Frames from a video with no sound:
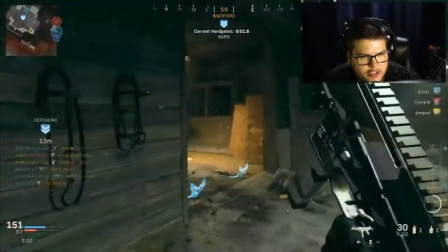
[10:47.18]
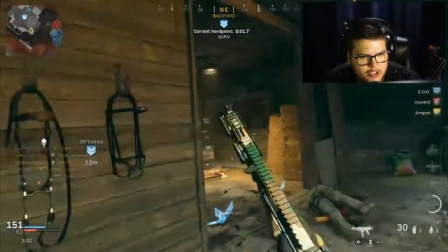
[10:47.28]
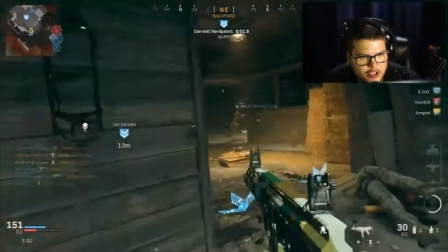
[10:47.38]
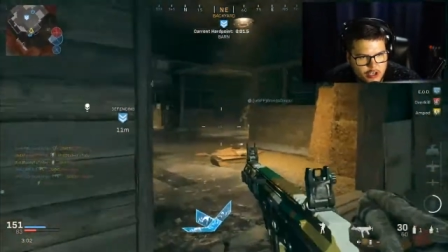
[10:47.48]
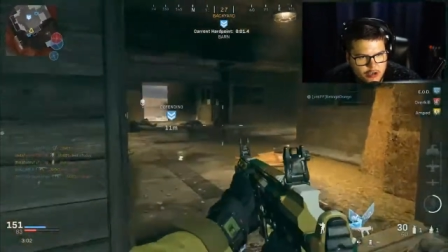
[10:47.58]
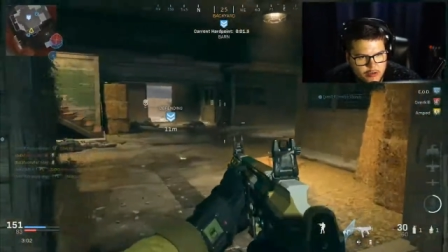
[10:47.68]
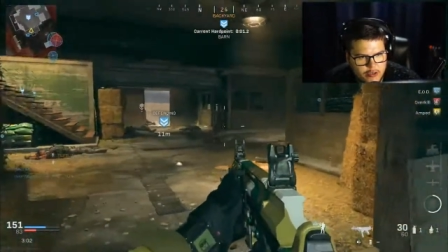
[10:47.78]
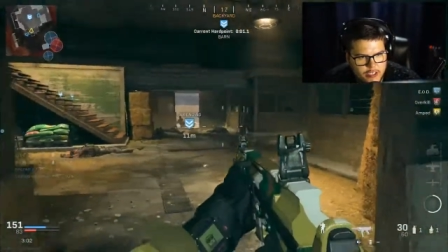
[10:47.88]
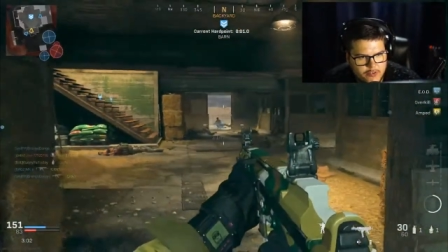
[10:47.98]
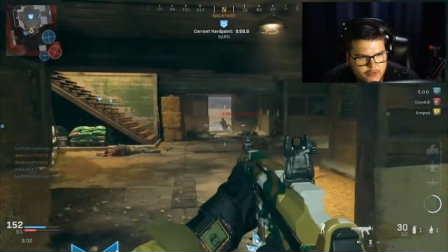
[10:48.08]
So
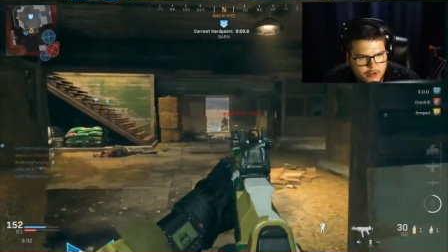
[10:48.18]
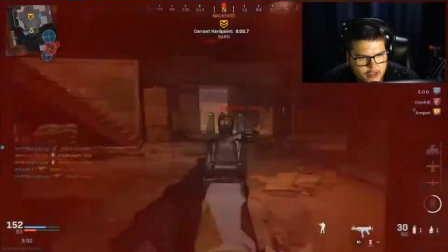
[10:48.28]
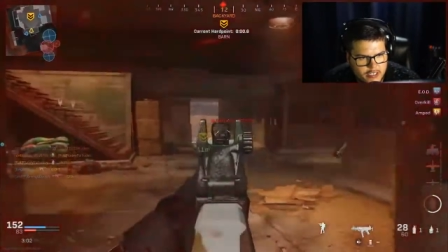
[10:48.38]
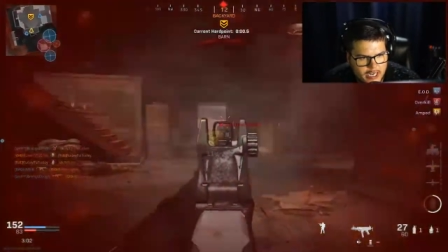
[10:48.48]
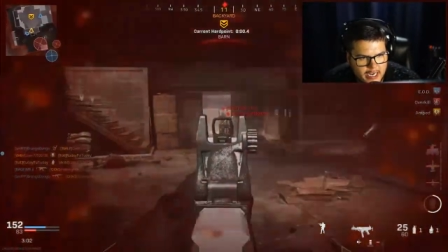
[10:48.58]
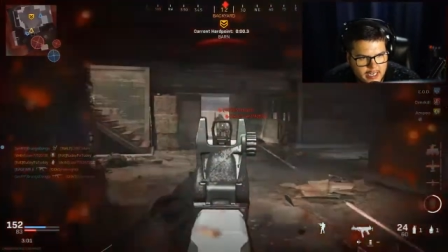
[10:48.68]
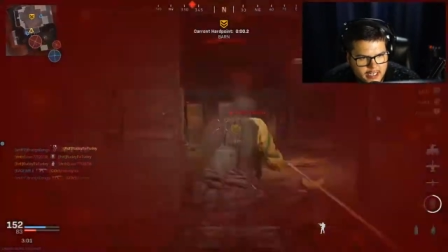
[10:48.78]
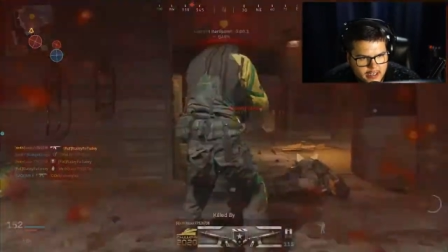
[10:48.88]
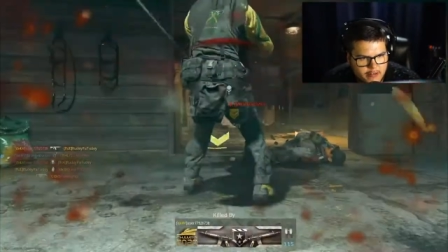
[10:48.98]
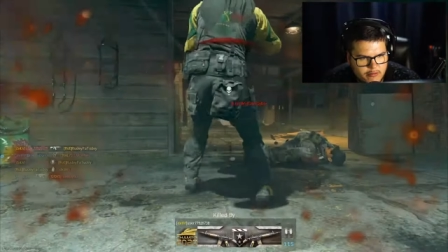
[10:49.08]
as far as I
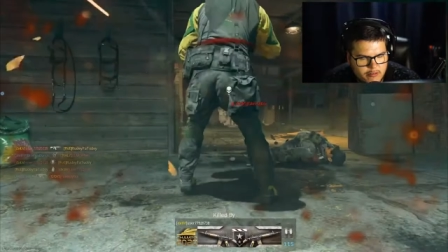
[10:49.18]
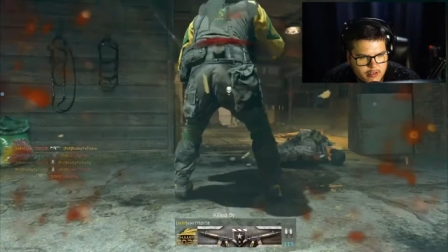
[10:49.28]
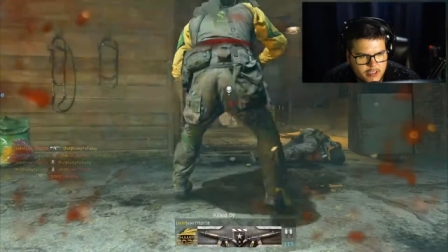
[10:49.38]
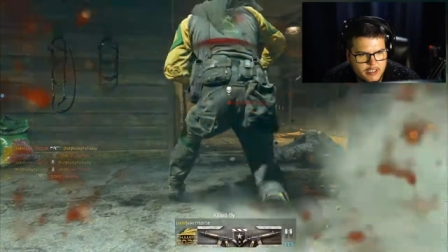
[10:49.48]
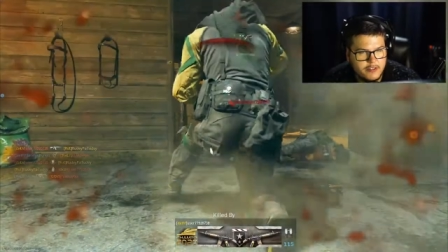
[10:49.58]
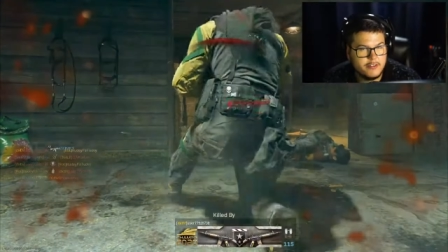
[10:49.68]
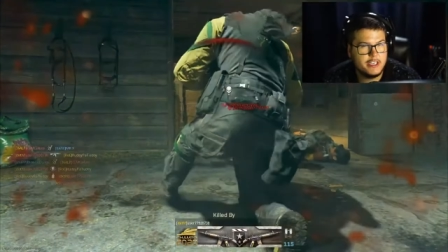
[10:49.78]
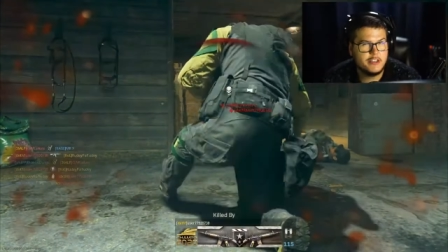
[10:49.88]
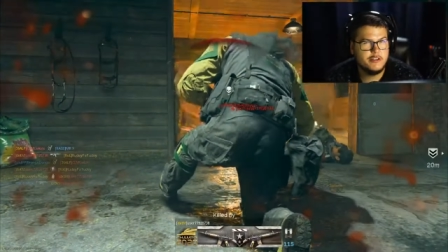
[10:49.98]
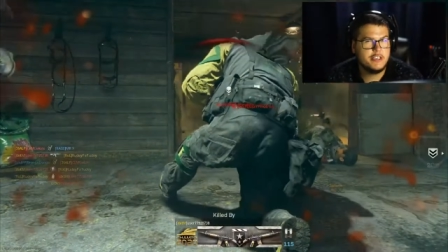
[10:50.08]
know, they do